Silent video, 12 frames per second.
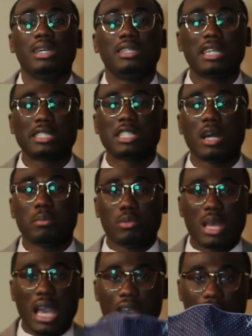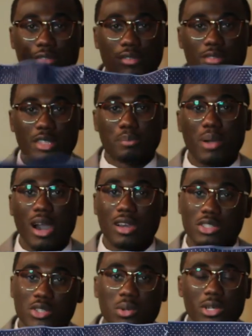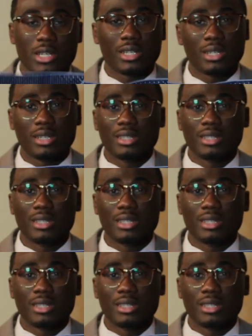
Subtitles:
Next up, we have the pocket square.